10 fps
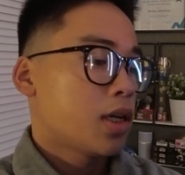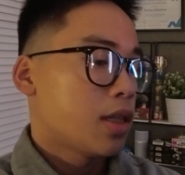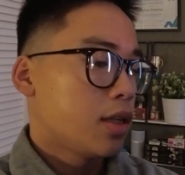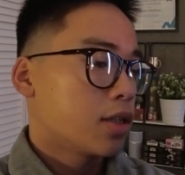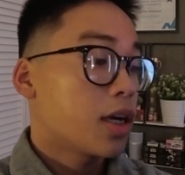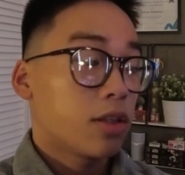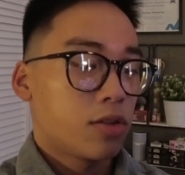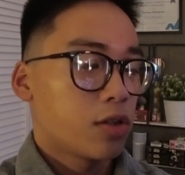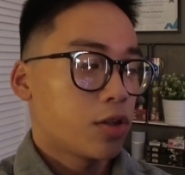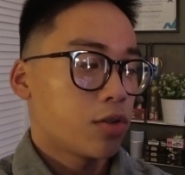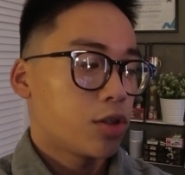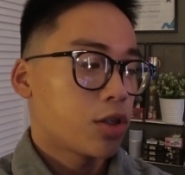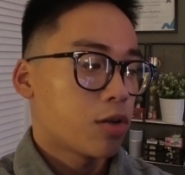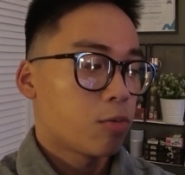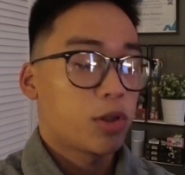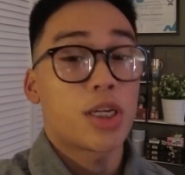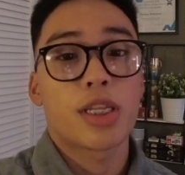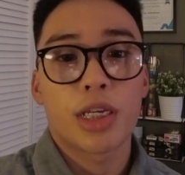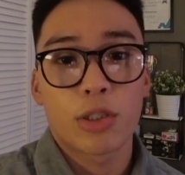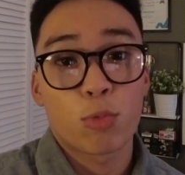And the silent shutter, which I
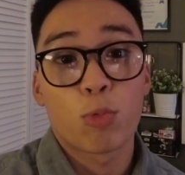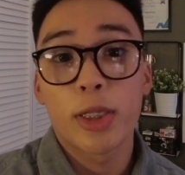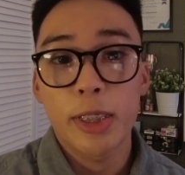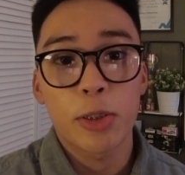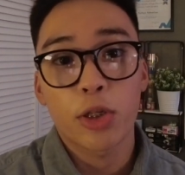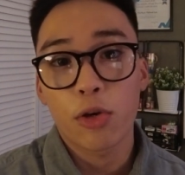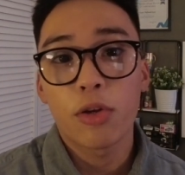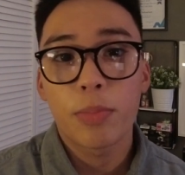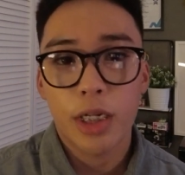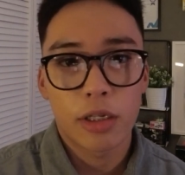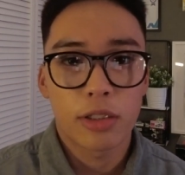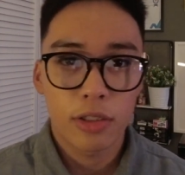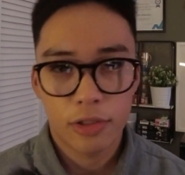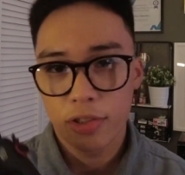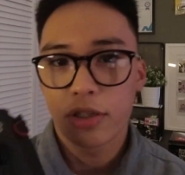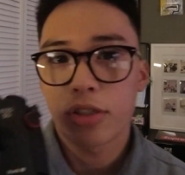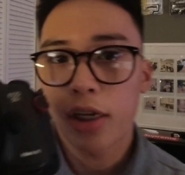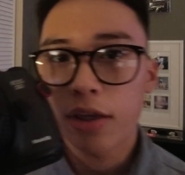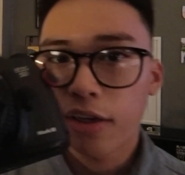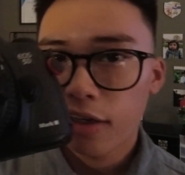think is really good because this is how
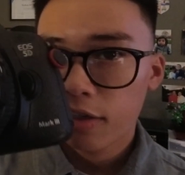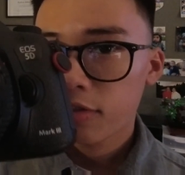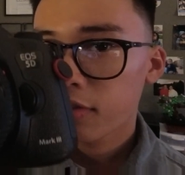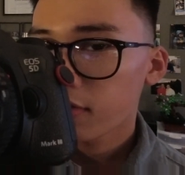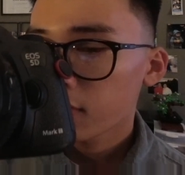silent it is.